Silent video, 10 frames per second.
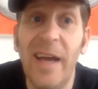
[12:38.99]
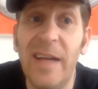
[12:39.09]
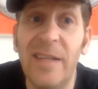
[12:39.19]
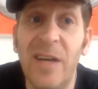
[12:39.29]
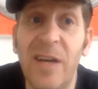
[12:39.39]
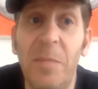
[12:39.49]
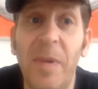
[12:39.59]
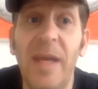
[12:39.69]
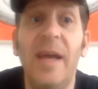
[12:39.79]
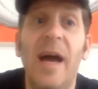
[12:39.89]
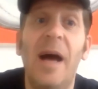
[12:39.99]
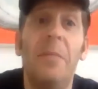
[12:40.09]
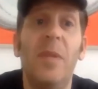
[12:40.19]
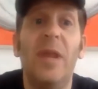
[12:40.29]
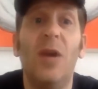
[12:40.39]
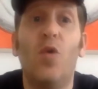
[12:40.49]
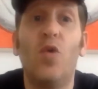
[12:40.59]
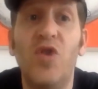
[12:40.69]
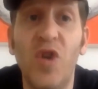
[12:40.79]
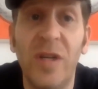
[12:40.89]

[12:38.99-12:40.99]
It's going to be um, the launch.